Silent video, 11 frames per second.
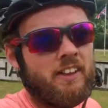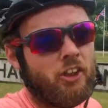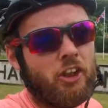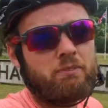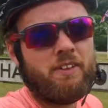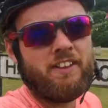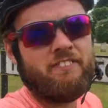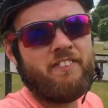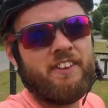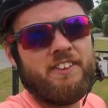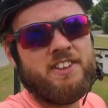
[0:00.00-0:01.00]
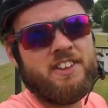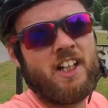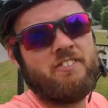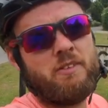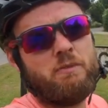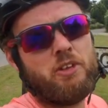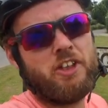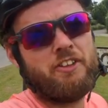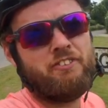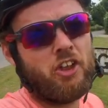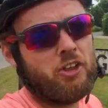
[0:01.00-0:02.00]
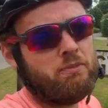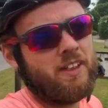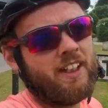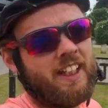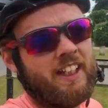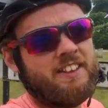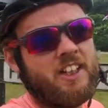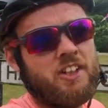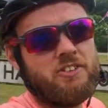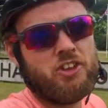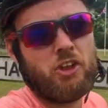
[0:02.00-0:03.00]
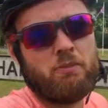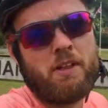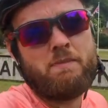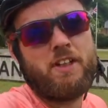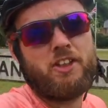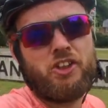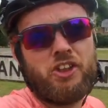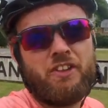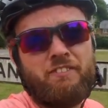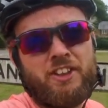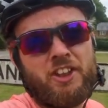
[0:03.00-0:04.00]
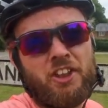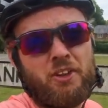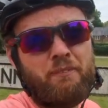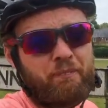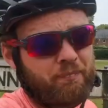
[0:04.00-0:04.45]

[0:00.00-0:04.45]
Could be the fitness that I've improved, could be the ketones, could be a mixture of the two.